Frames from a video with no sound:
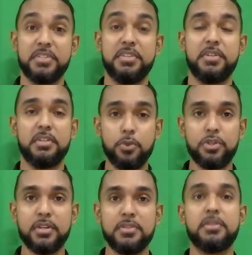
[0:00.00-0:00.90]
see the
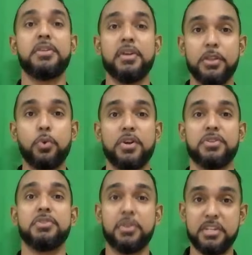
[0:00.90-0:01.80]
solutions to the other
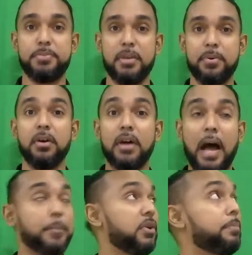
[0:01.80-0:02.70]
questions on this paper,
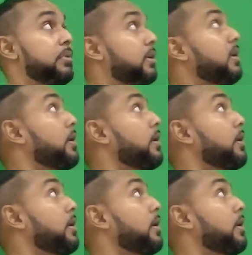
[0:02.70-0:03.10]
I'm going to put a card